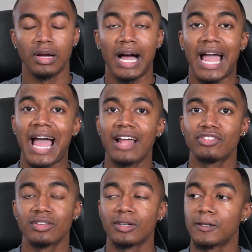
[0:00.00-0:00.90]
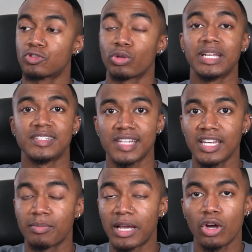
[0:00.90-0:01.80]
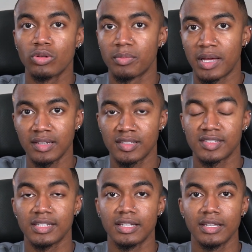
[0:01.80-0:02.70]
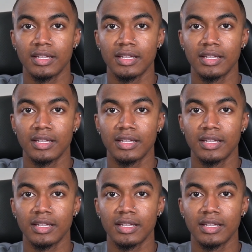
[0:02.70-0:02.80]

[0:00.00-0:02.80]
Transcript: I had to transcend my codependency